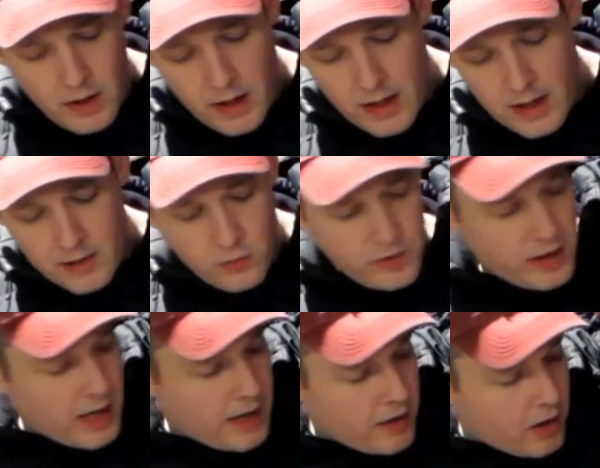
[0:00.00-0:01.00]
And we
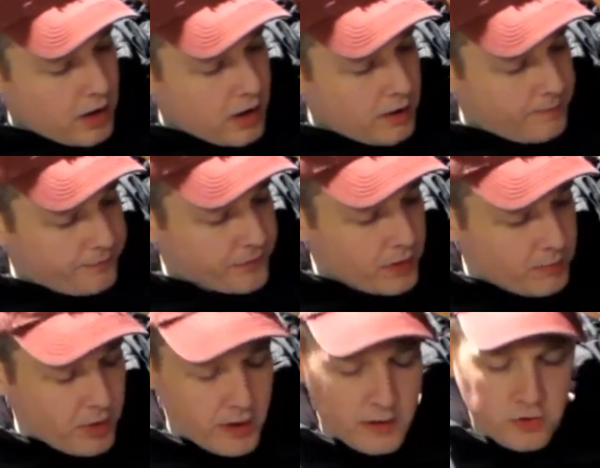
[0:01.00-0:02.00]
got our
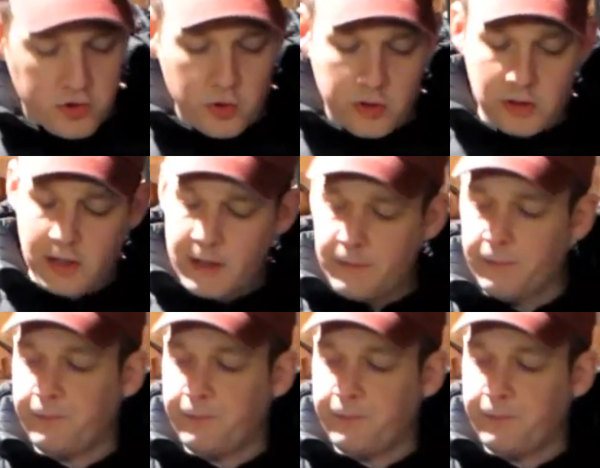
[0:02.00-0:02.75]
Partagas short lit.